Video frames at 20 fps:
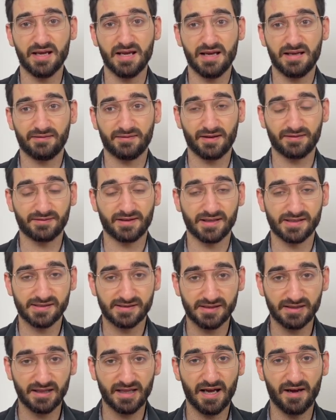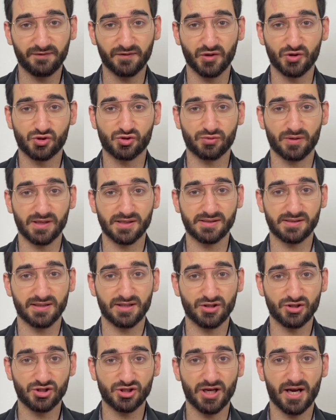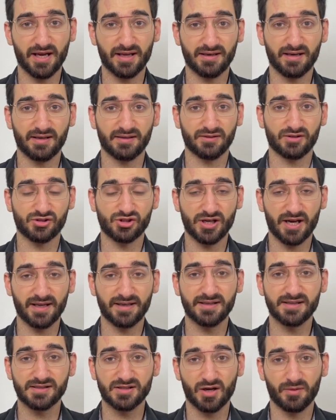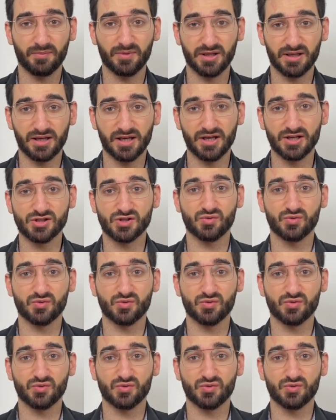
that they still have the trust in China, the Chinese communication